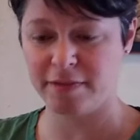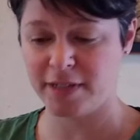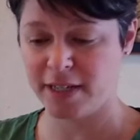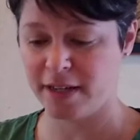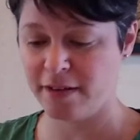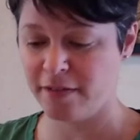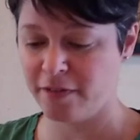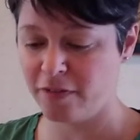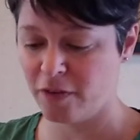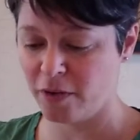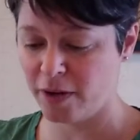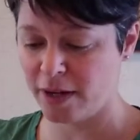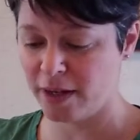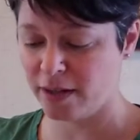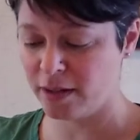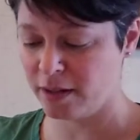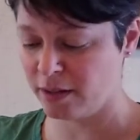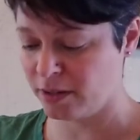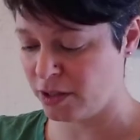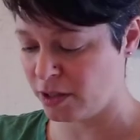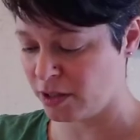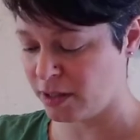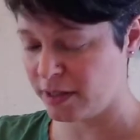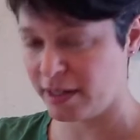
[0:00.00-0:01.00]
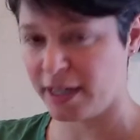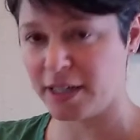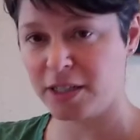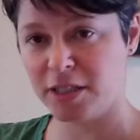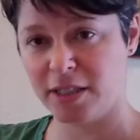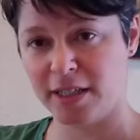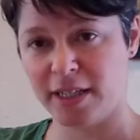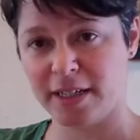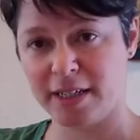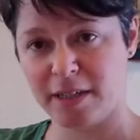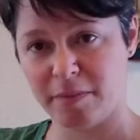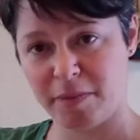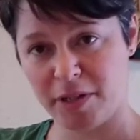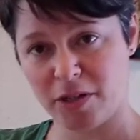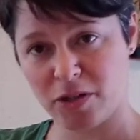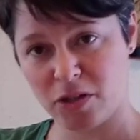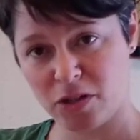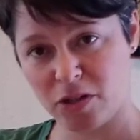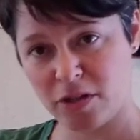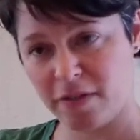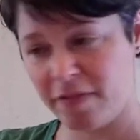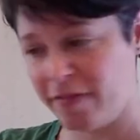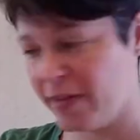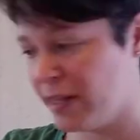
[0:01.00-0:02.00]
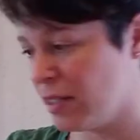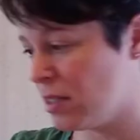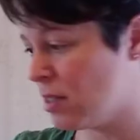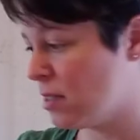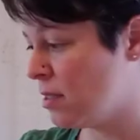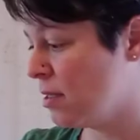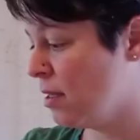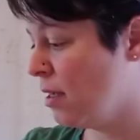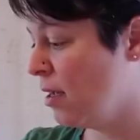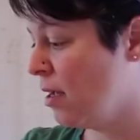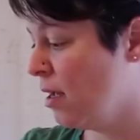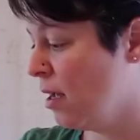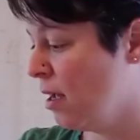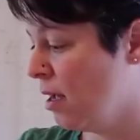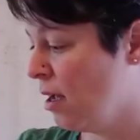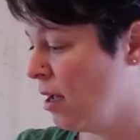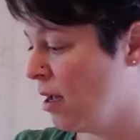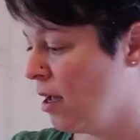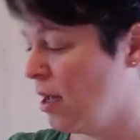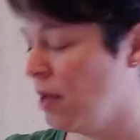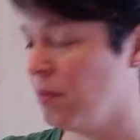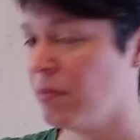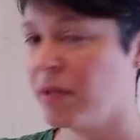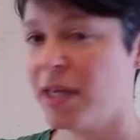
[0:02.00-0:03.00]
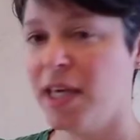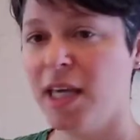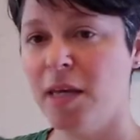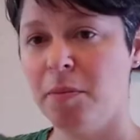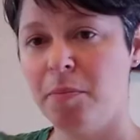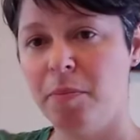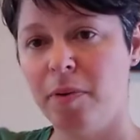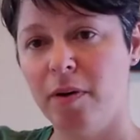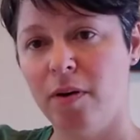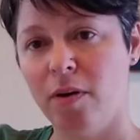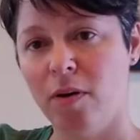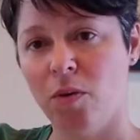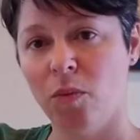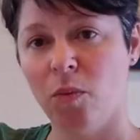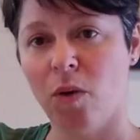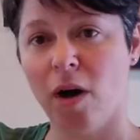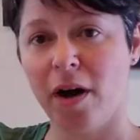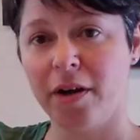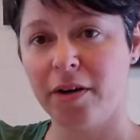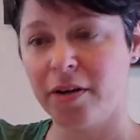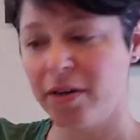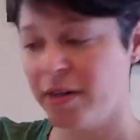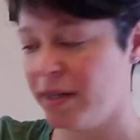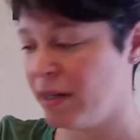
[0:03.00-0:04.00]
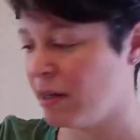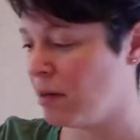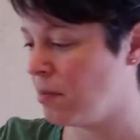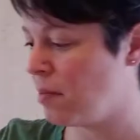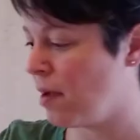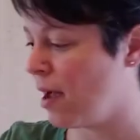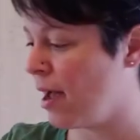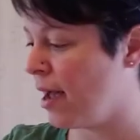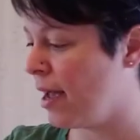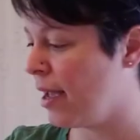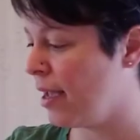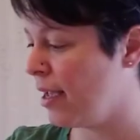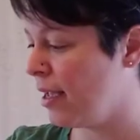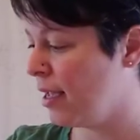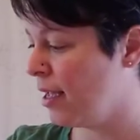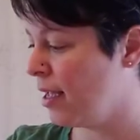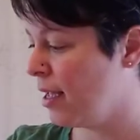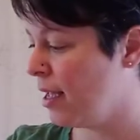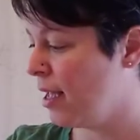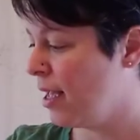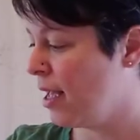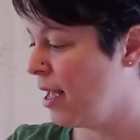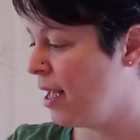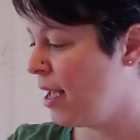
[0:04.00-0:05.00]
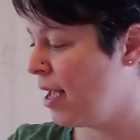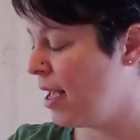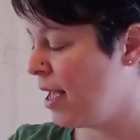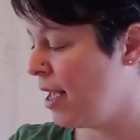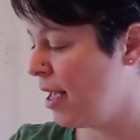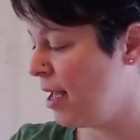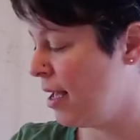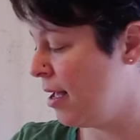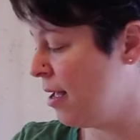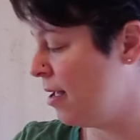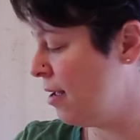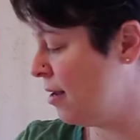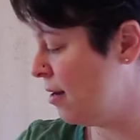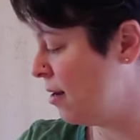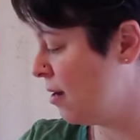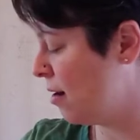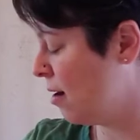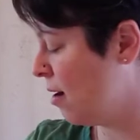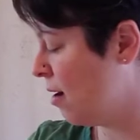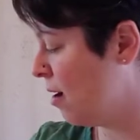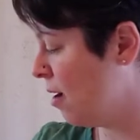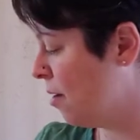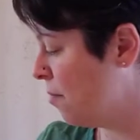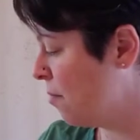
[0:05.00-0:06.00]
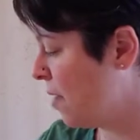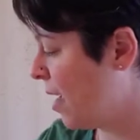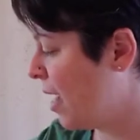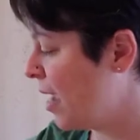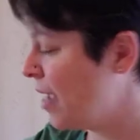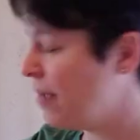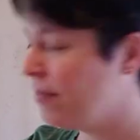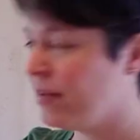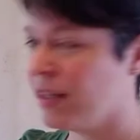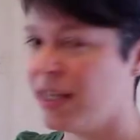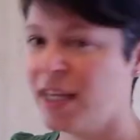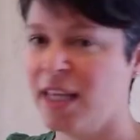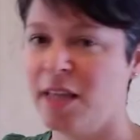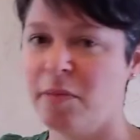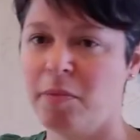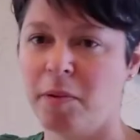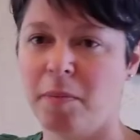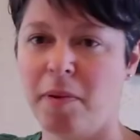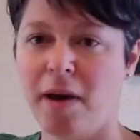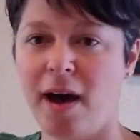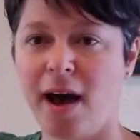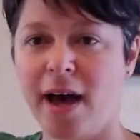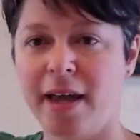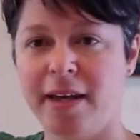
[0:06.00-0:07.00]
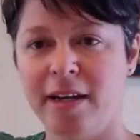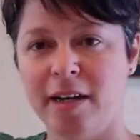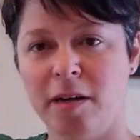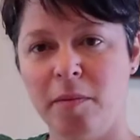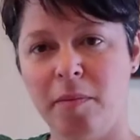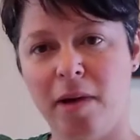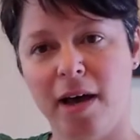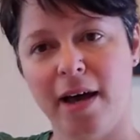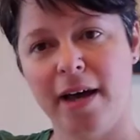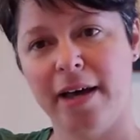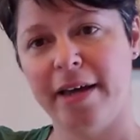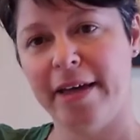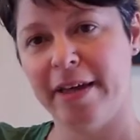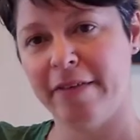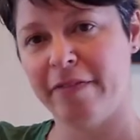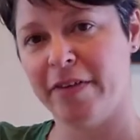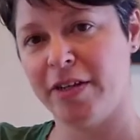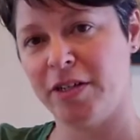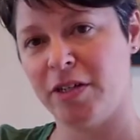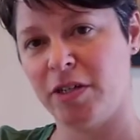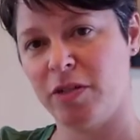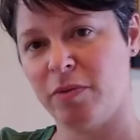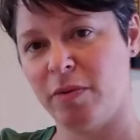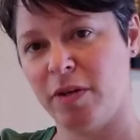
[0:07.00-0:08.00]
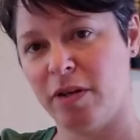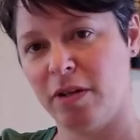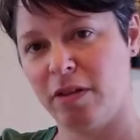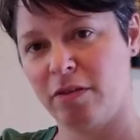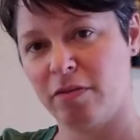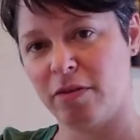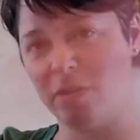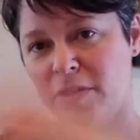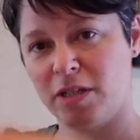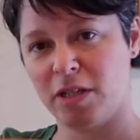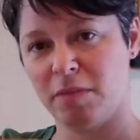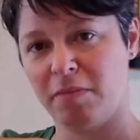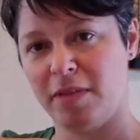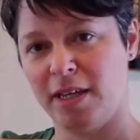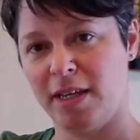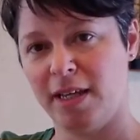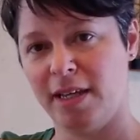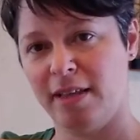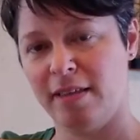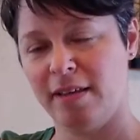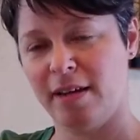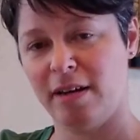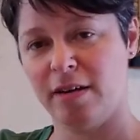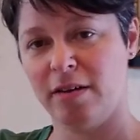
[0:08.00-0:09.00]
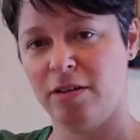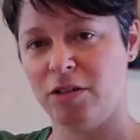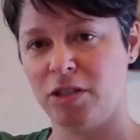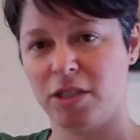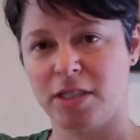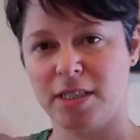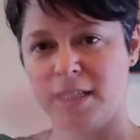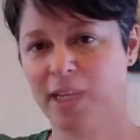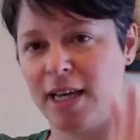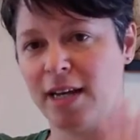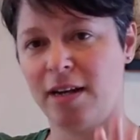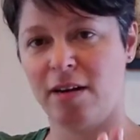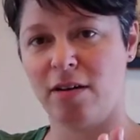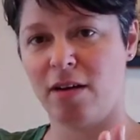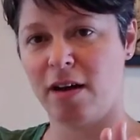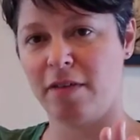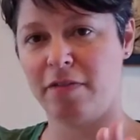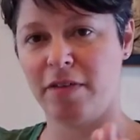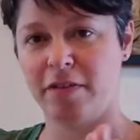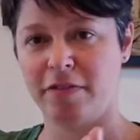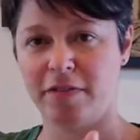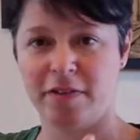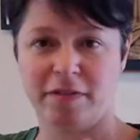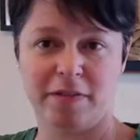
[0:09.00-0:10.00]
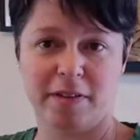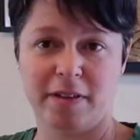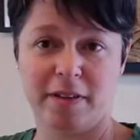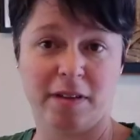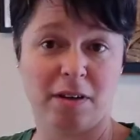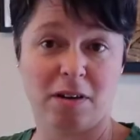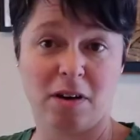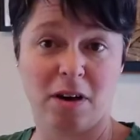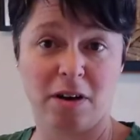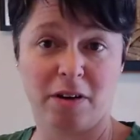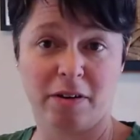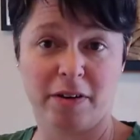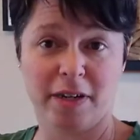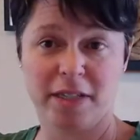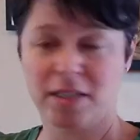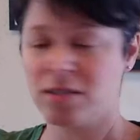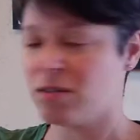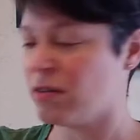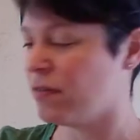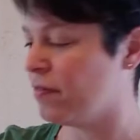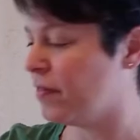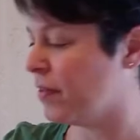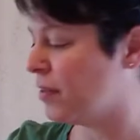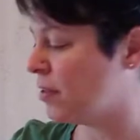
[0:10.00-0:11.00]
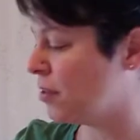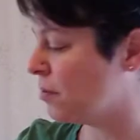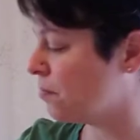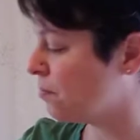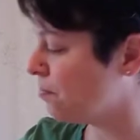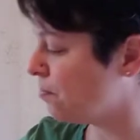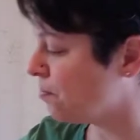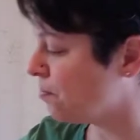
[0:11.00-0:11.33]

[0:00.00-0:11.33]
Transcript: tin foil. You can actually, that could be your surface. Keep water nearby. And I even keep a pot nearby if I just want to throw something in there and just get it off of even the concrete surface.